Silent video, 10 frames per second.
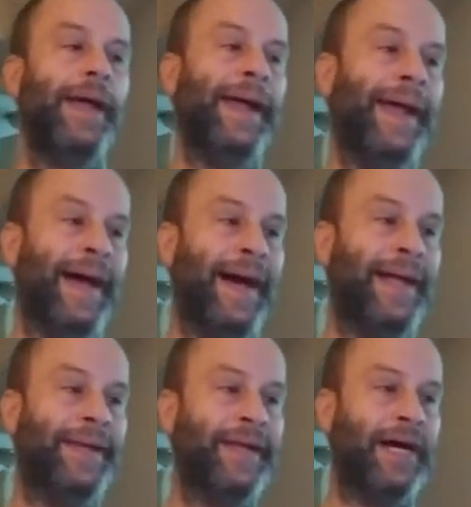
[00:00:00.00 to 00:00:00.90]

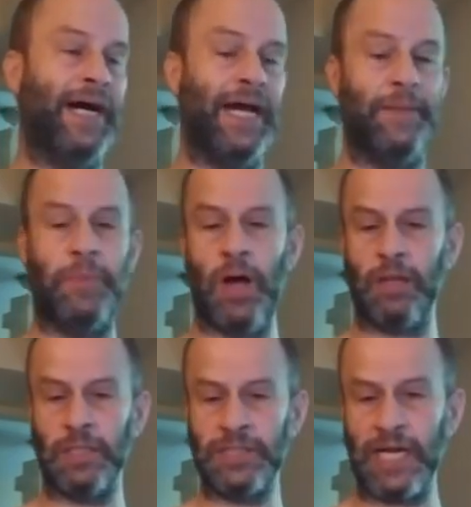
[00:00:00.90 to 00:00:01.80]
And uh, I
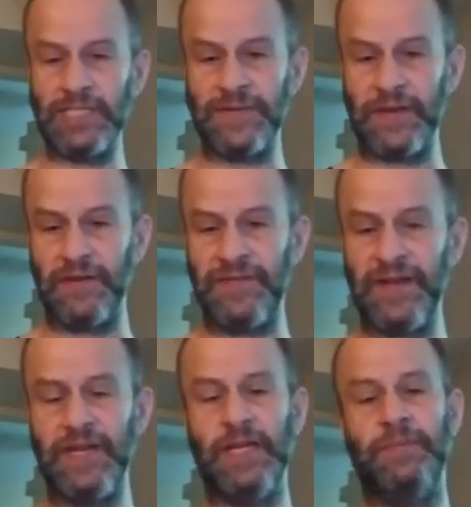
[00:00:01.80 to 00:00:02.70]
apologize if I
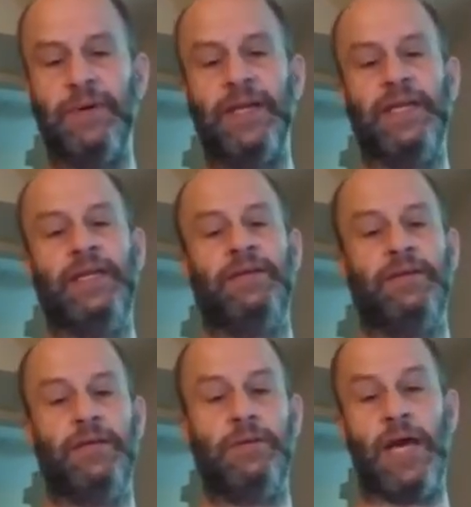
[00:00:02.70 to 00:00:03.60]
offend anybody.
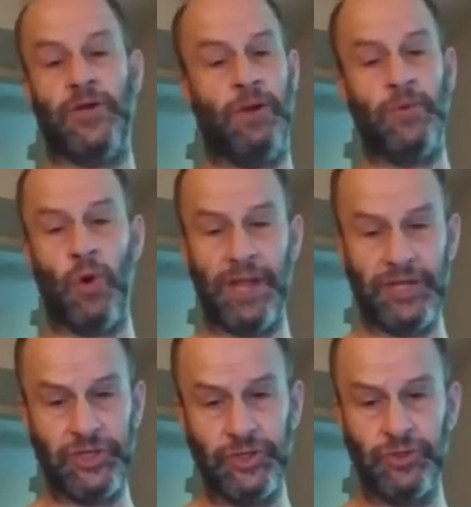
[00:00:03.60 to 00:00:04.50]
I know I'm
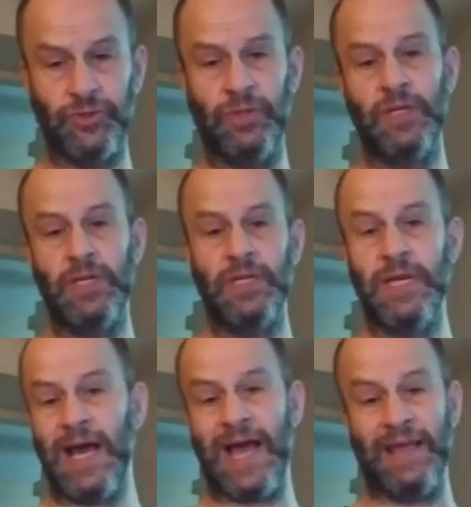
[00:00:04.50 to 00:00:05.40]
going to.
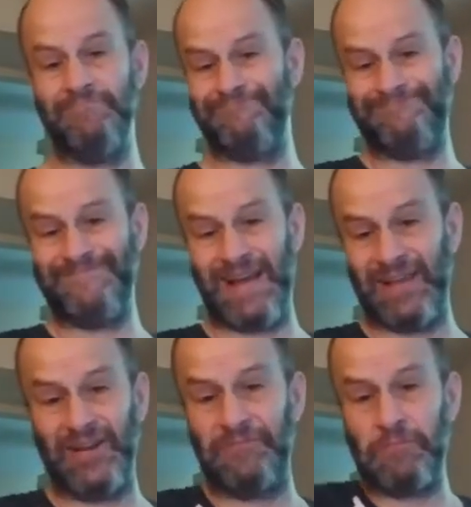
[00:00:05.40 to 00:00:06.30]
I, I'm
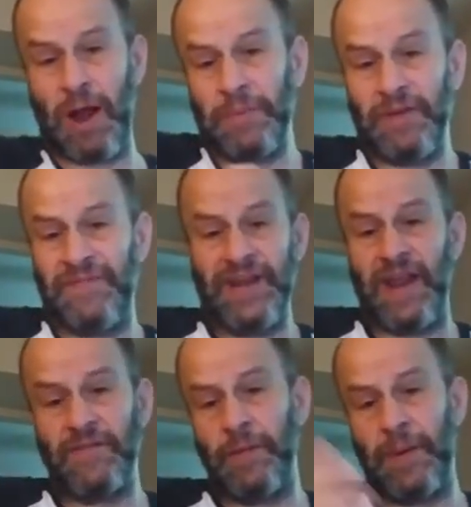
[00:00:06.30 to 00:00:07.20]
going to probably offend
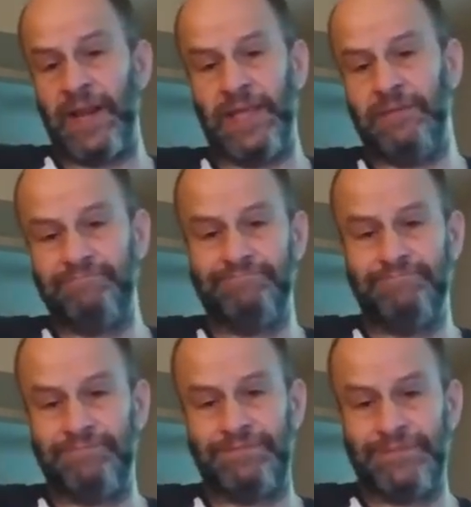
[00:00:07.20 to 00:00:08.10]
everybody.
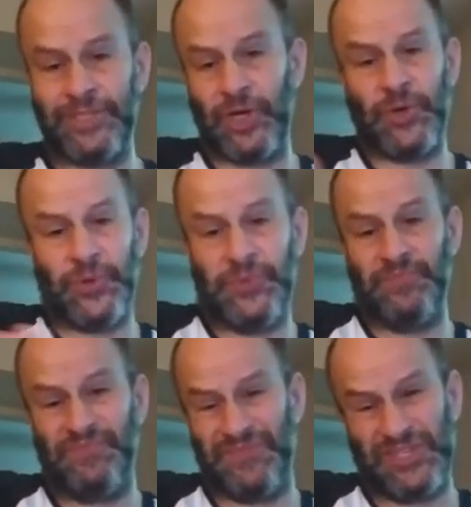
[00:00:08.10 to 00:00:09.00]
So,
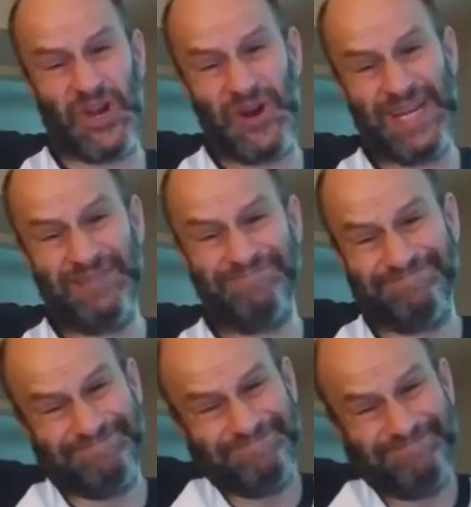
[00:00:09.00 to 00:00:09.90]
sorry.
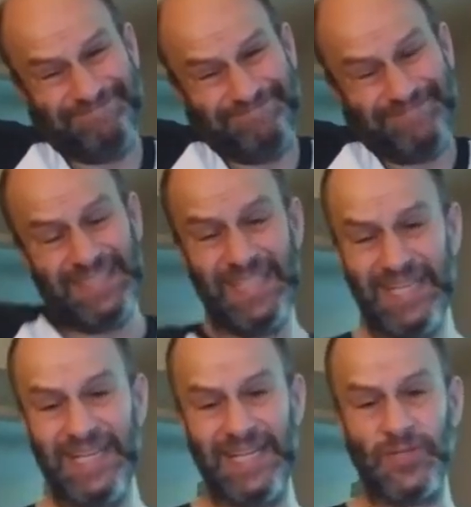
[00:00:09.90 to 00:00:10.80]

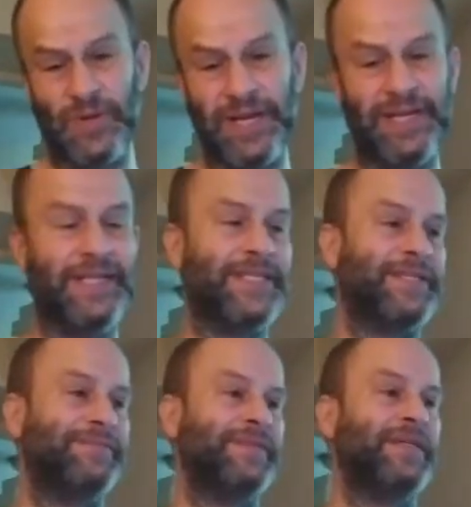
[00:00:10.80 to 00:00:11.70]
It is what it
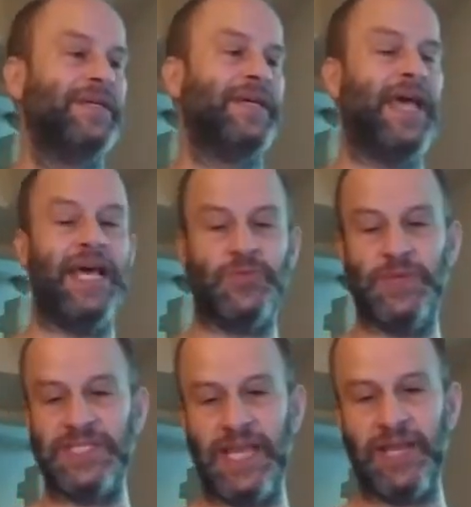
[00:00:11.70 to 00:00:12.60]
is, as
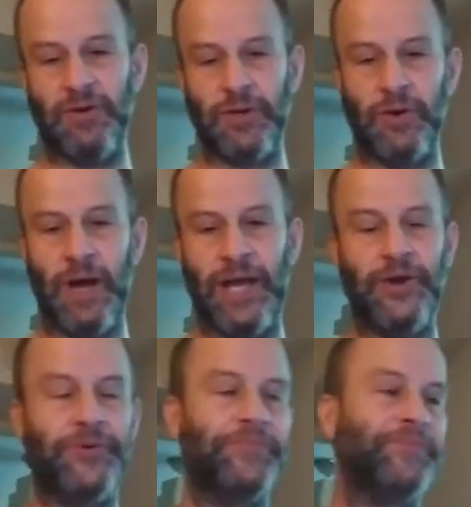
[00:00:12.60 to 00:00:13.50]
we say here in Ohio.